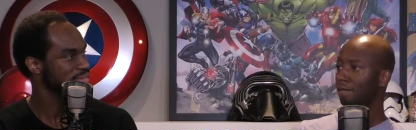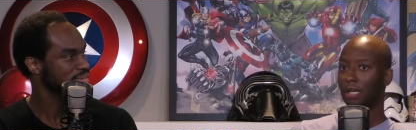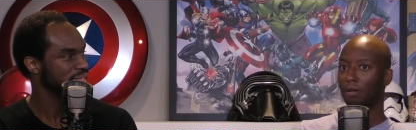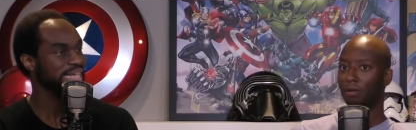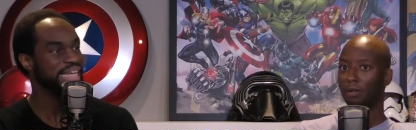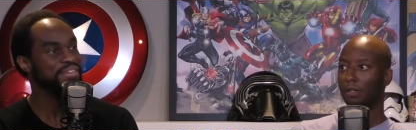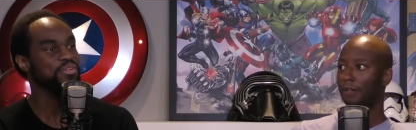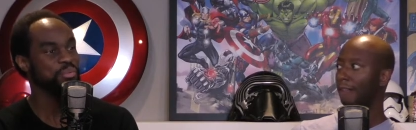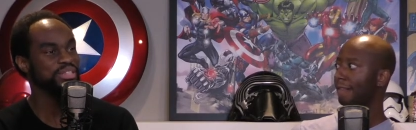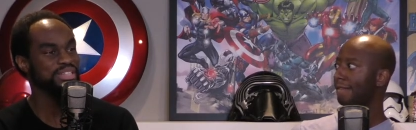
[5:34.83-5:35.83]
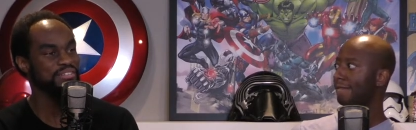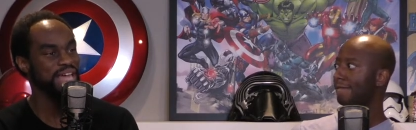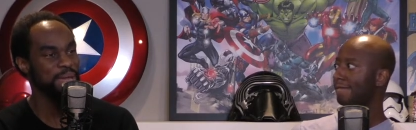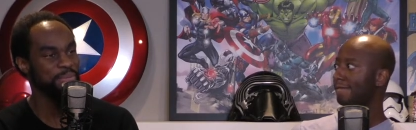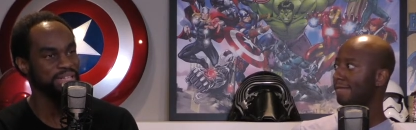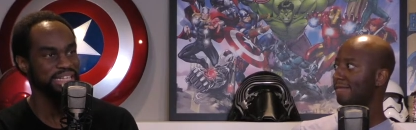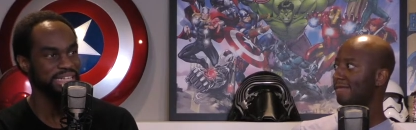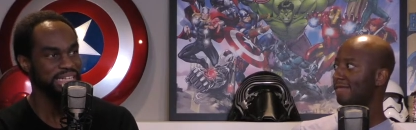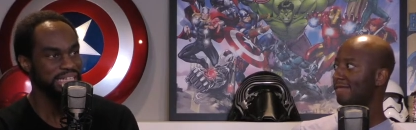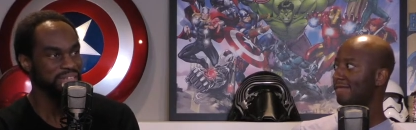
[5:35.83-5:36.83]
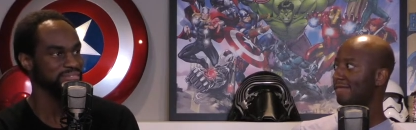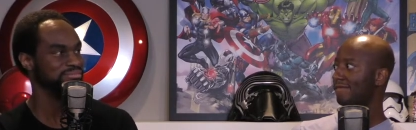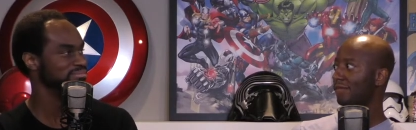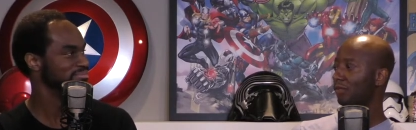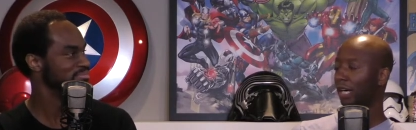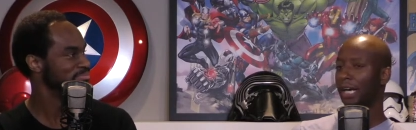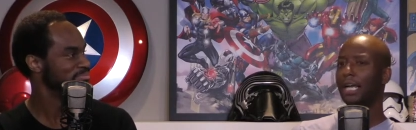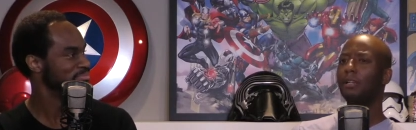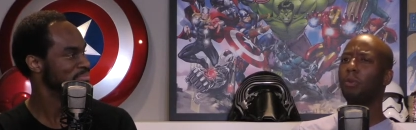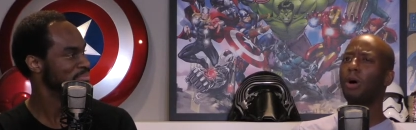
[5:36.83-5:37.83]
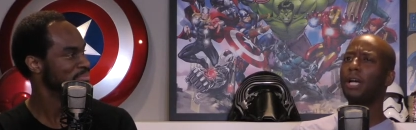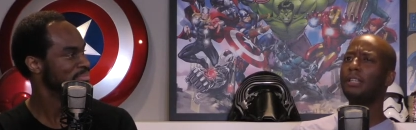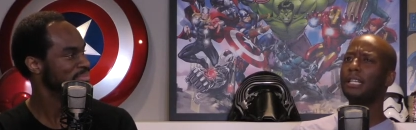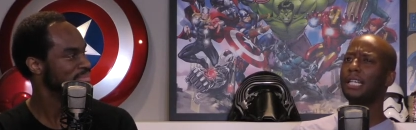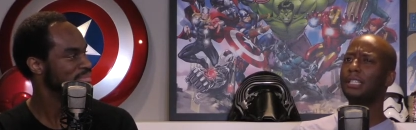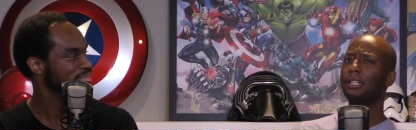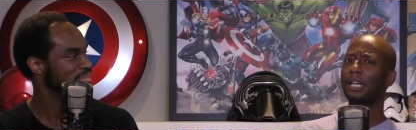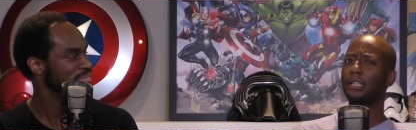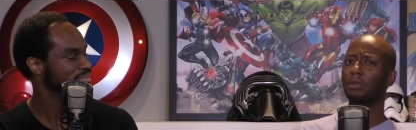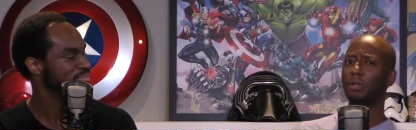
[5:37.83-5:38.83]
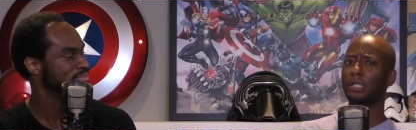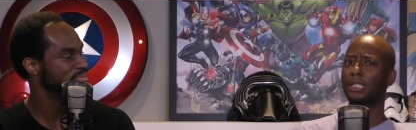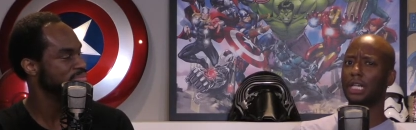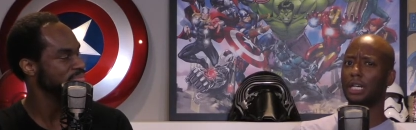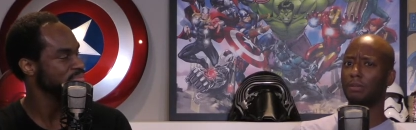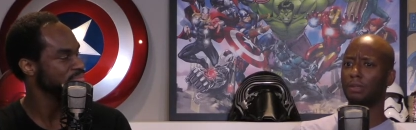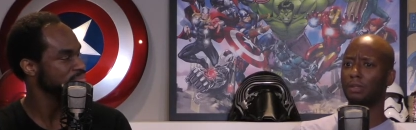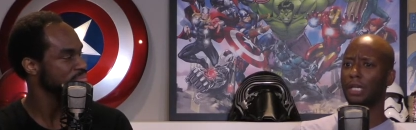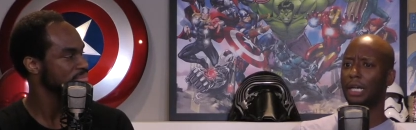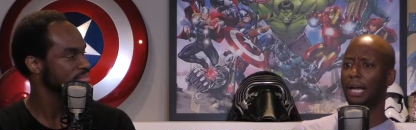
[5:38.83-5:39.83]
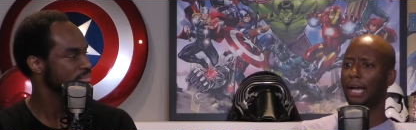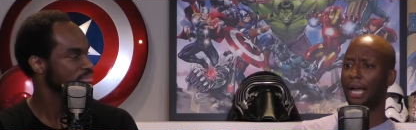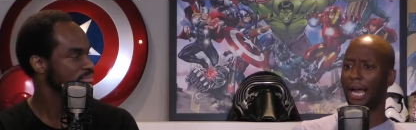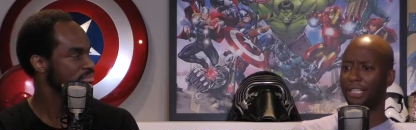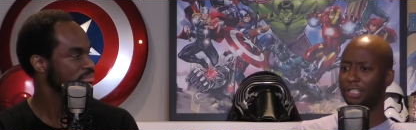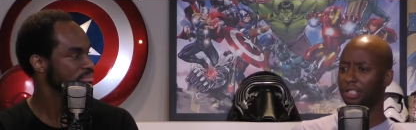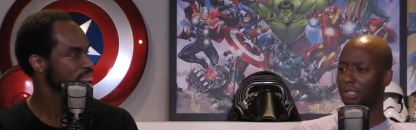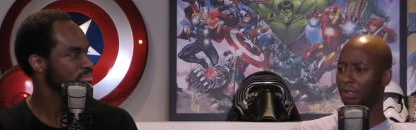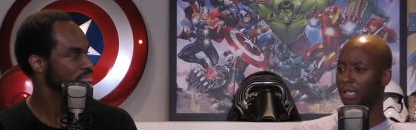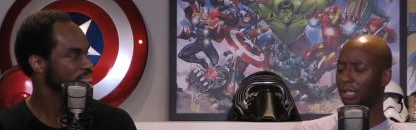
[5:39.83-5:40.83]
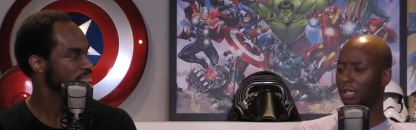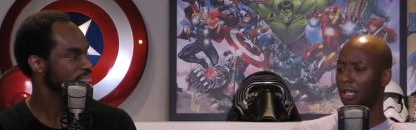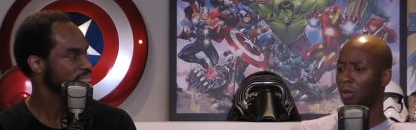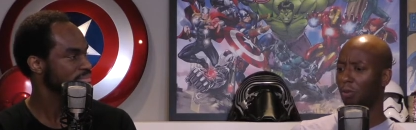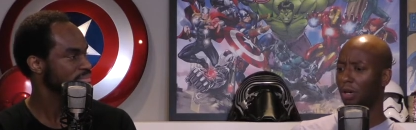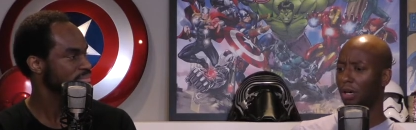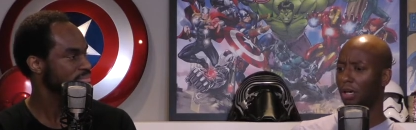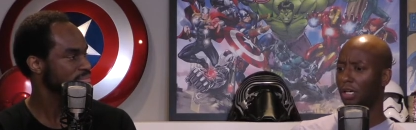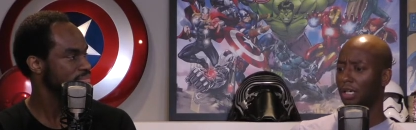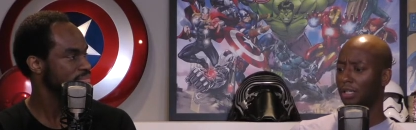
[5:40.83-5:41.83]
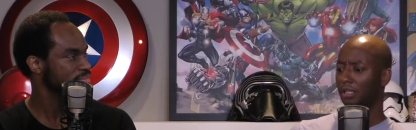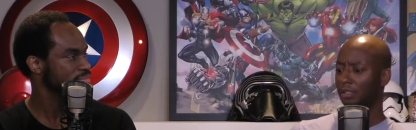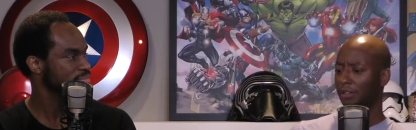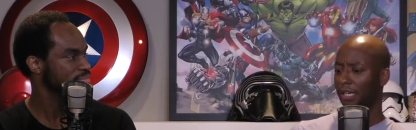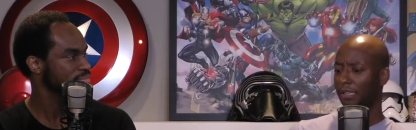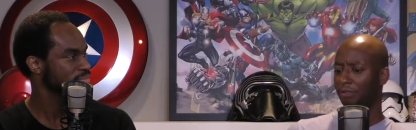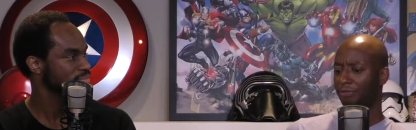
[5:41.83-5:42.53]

Speaker 1: No, like even when stuff happened, it didn't.
Speaker 2: Right, and well, and then they did like the really terrible action shooting where like the